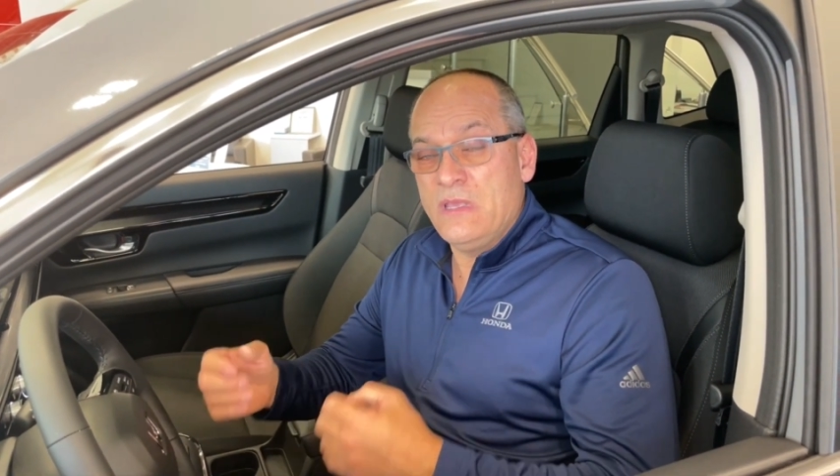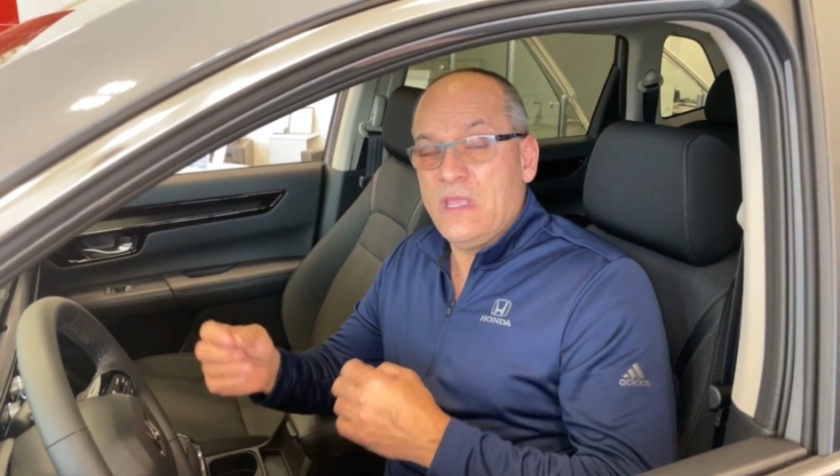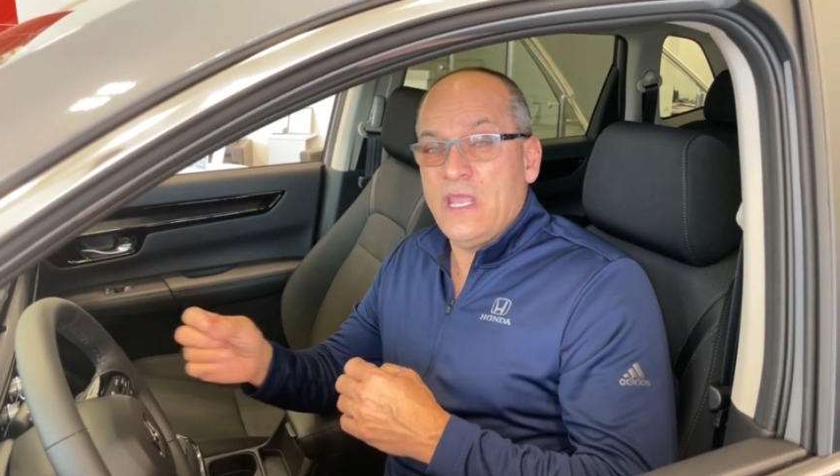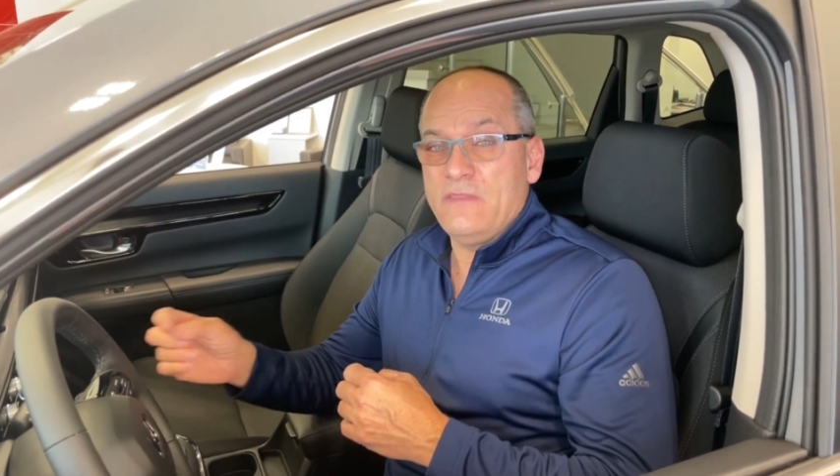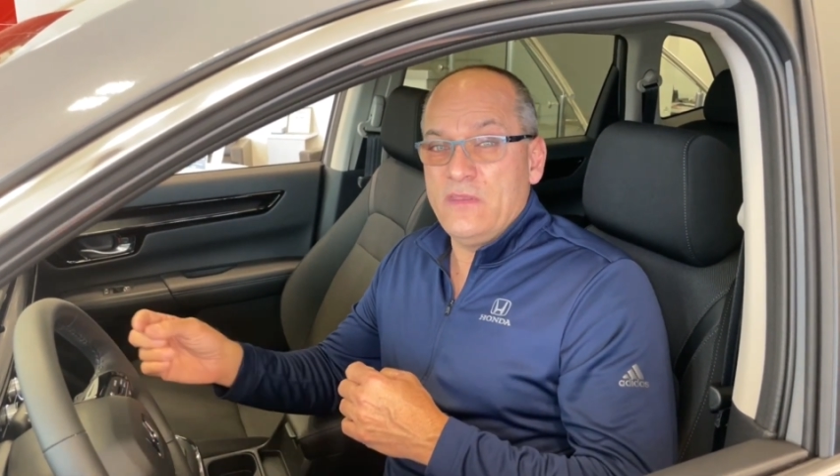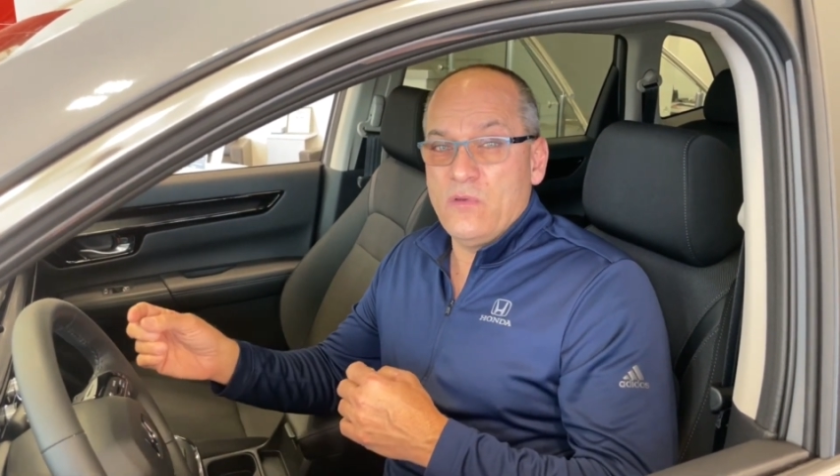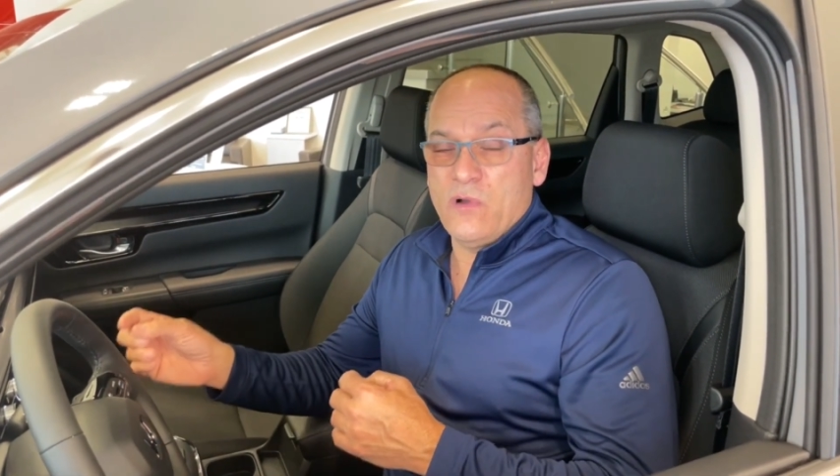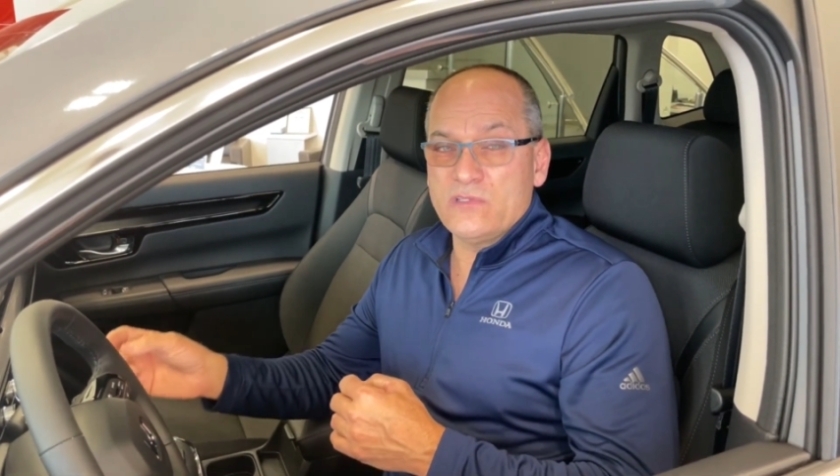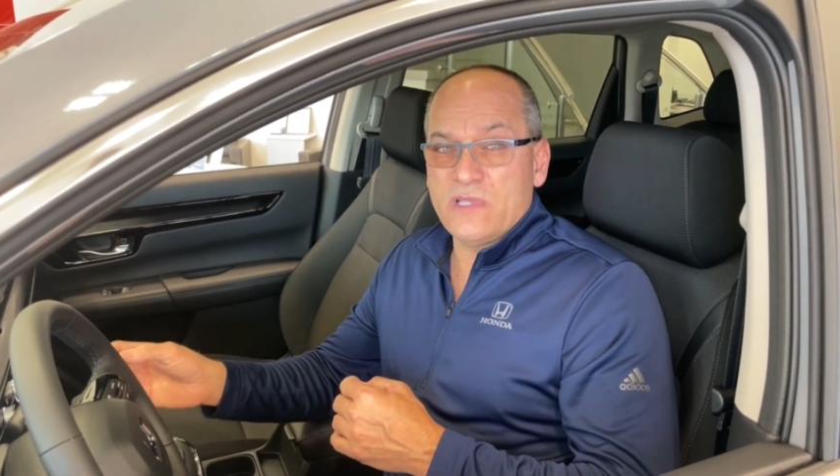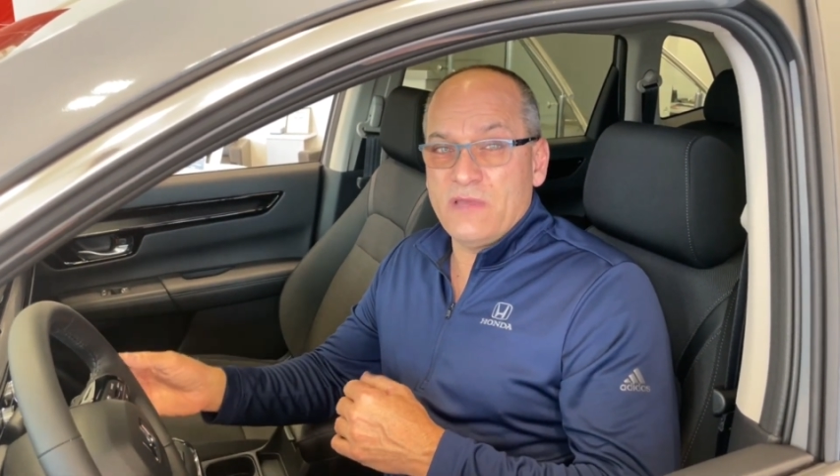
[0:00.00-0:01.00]
And then you
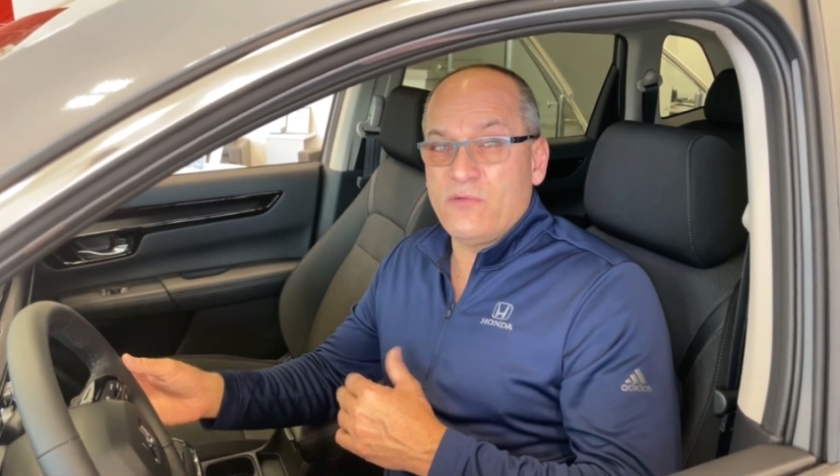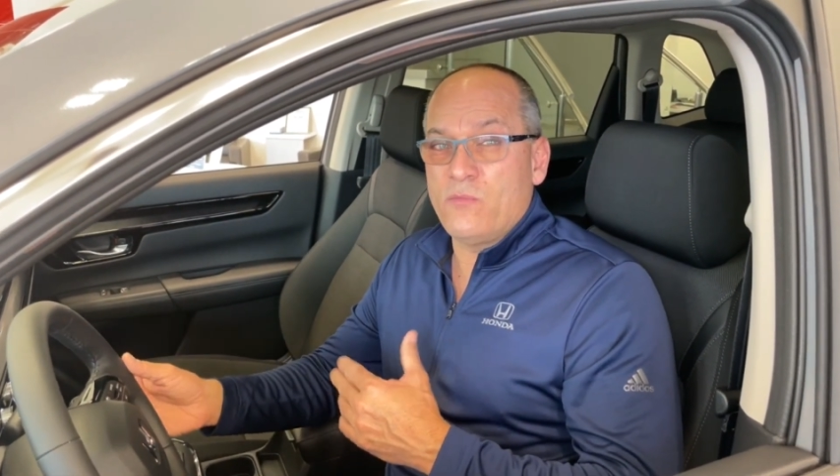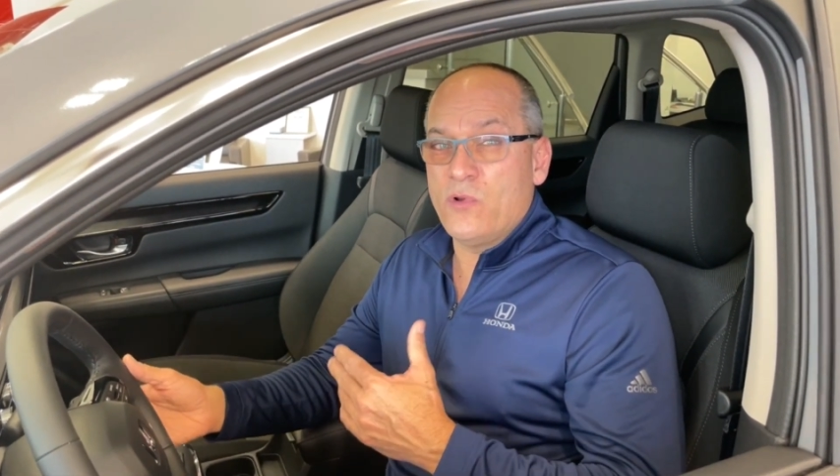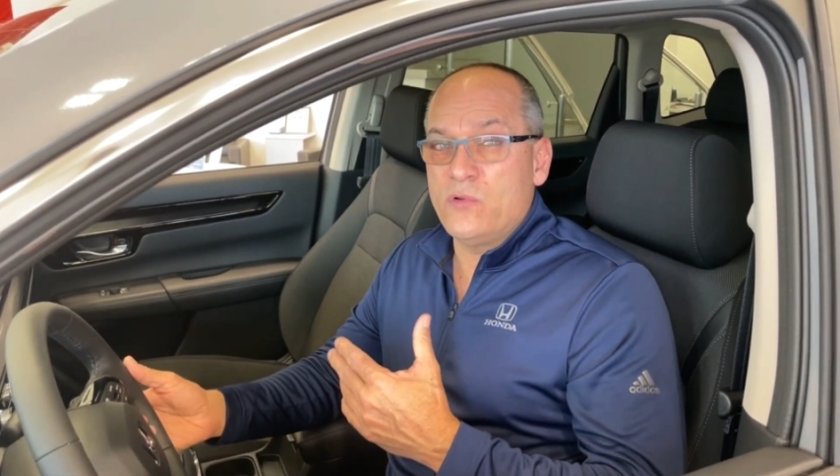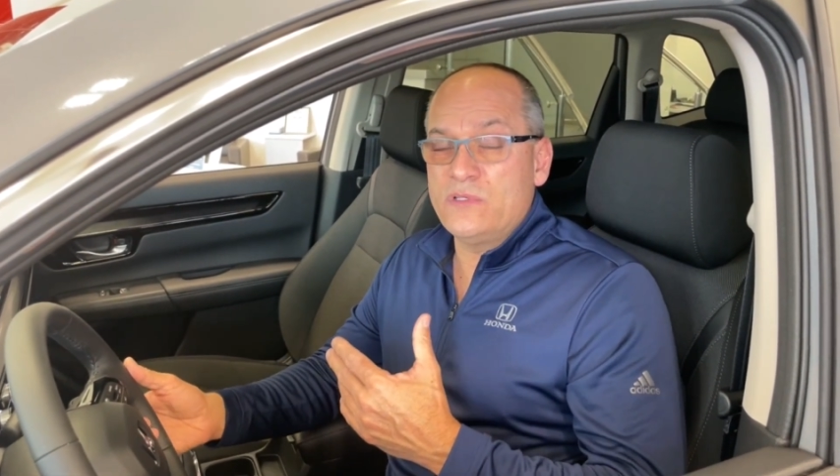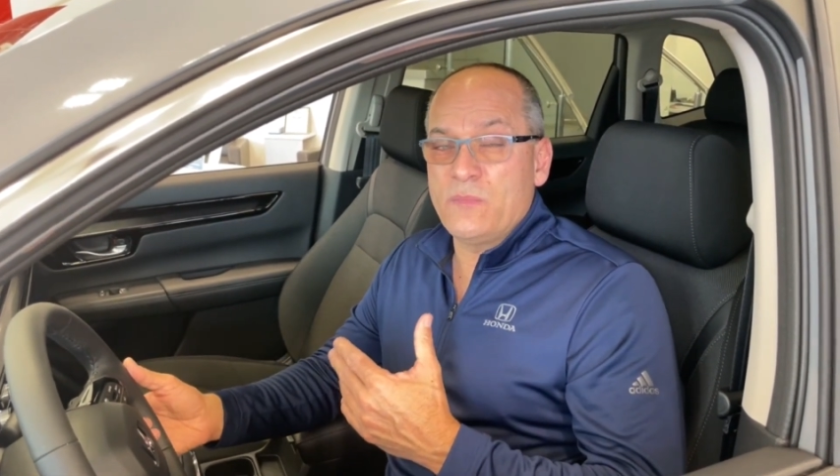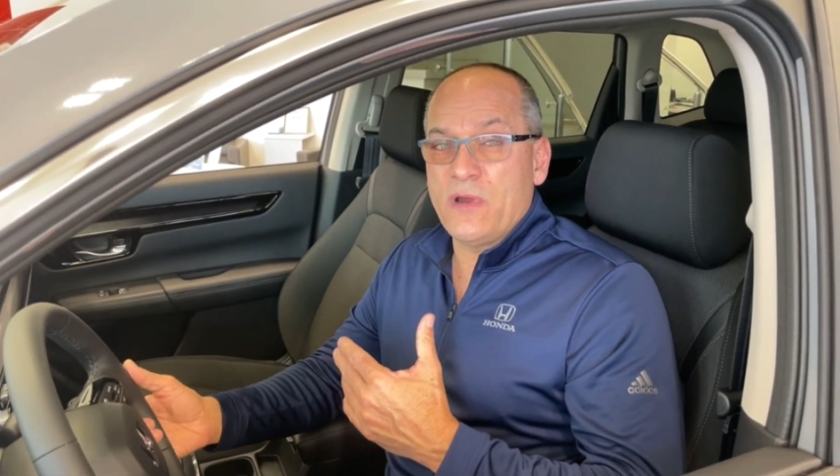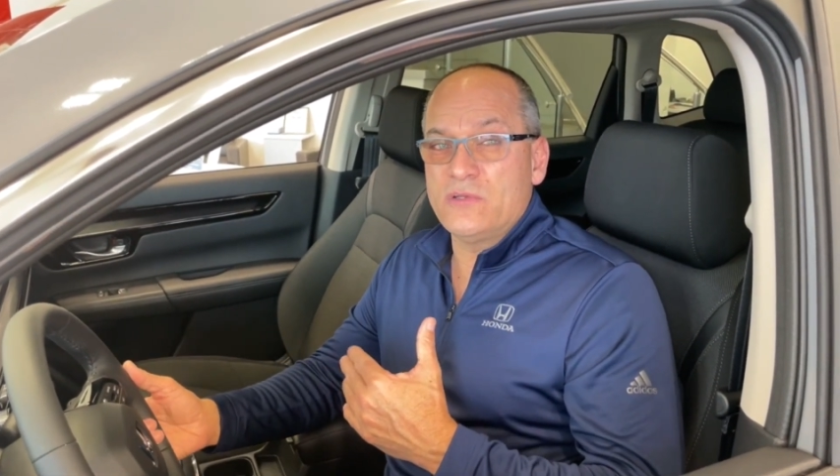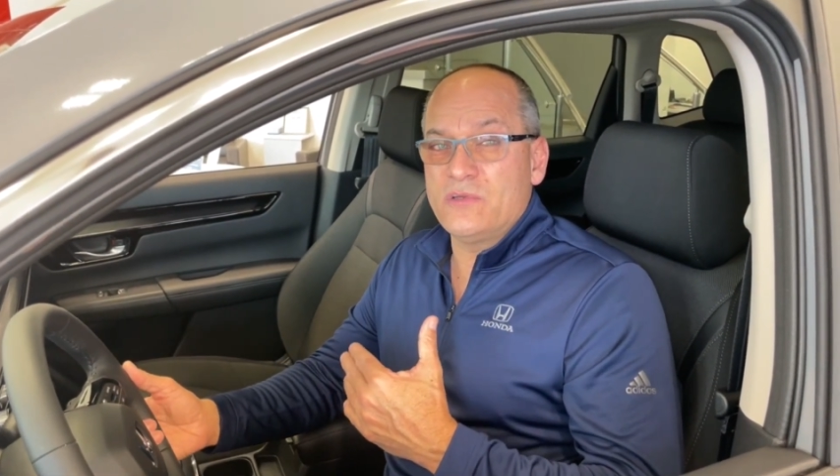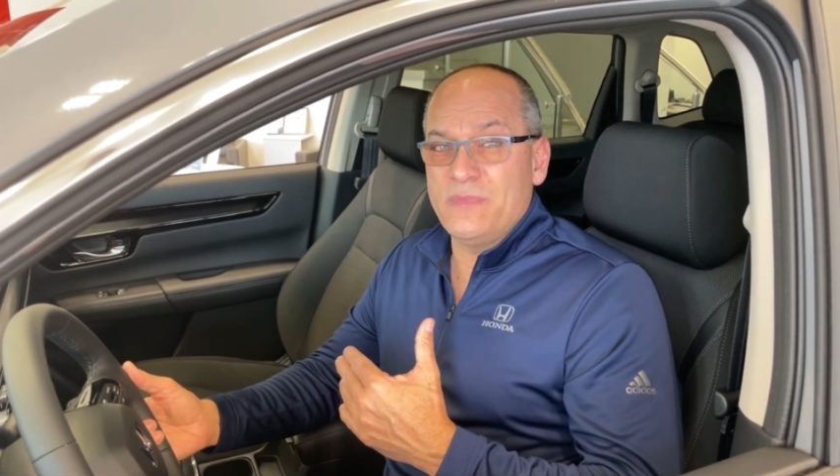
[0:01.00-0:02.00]
also have a road
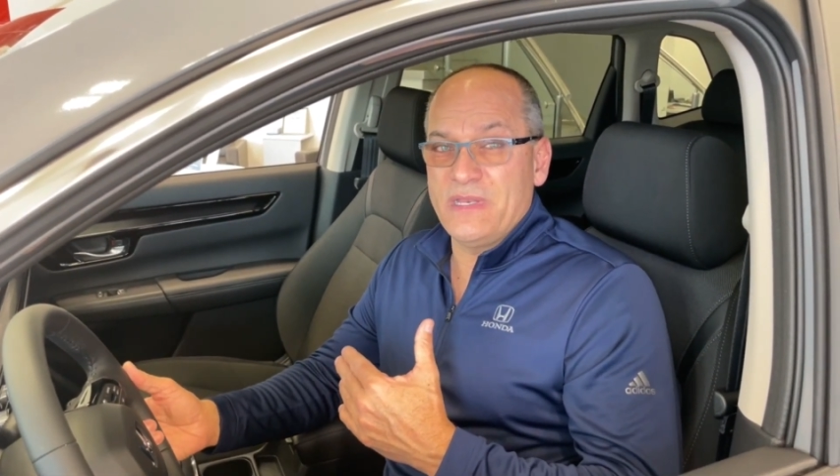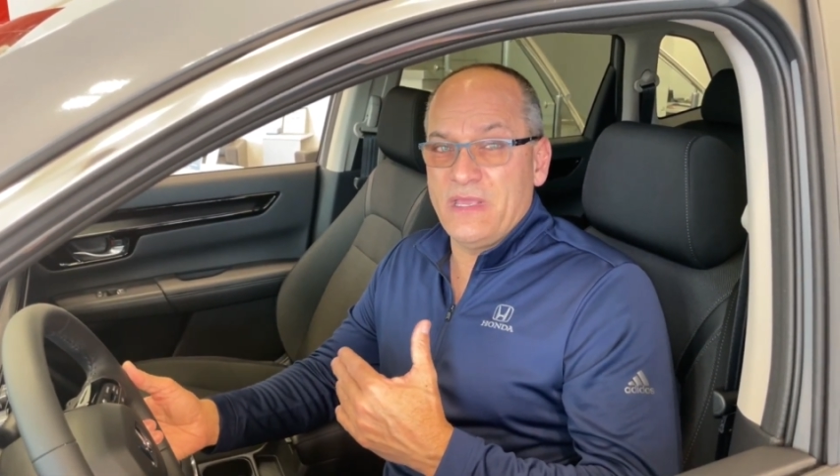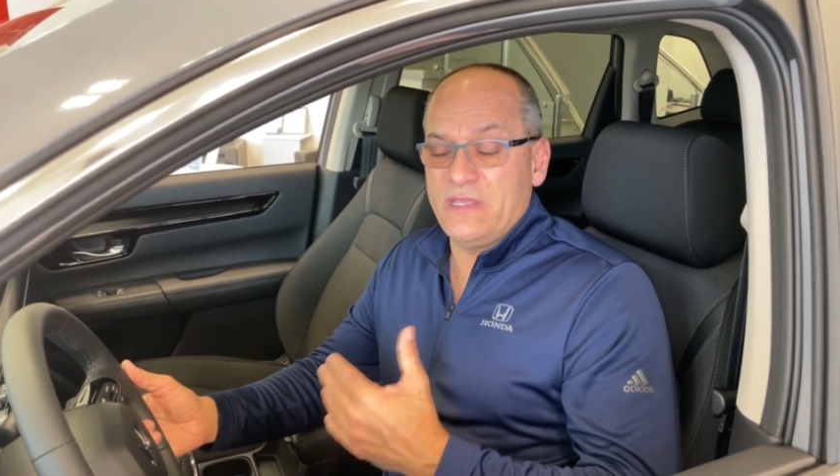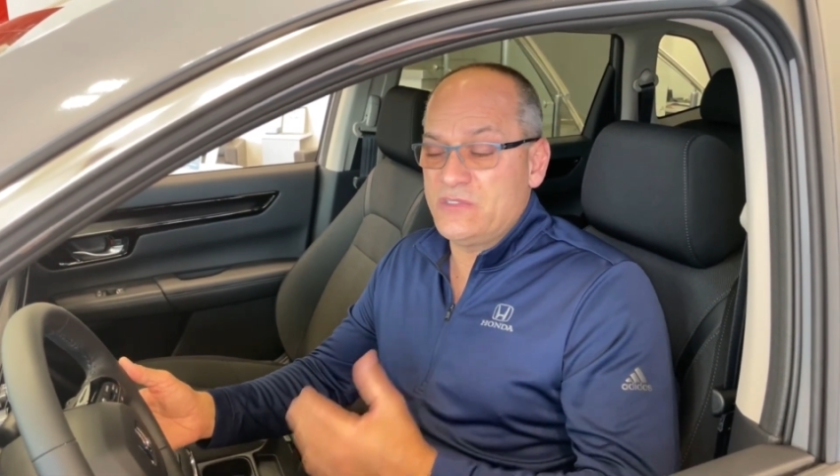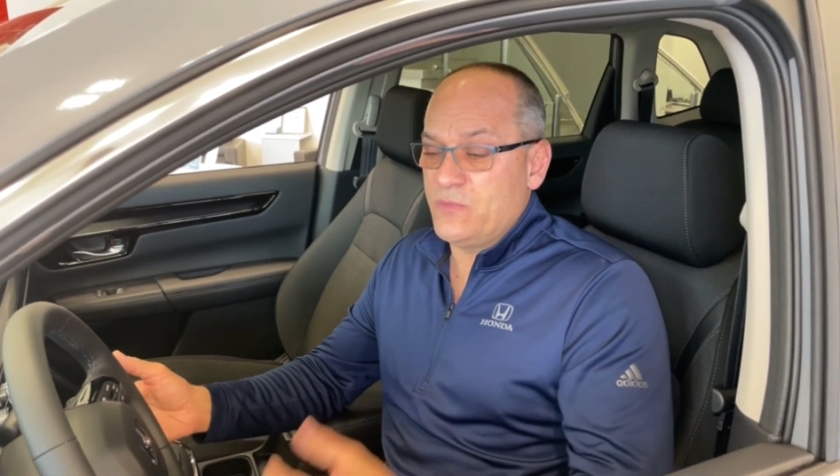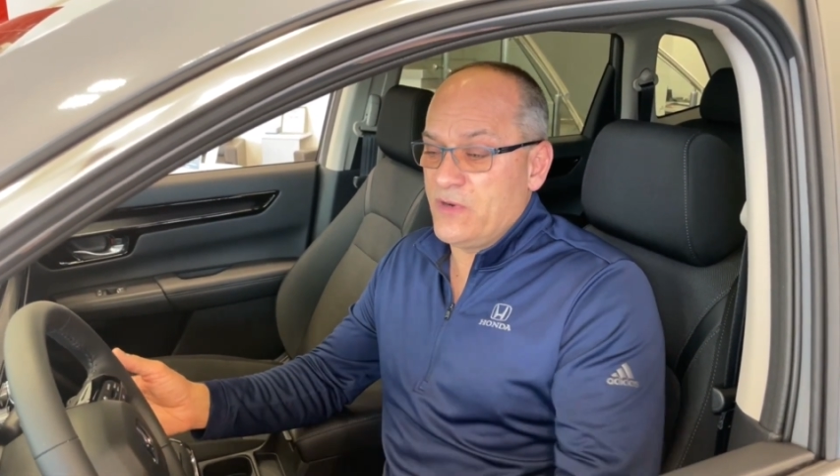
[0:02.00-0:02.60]
departure mitigation,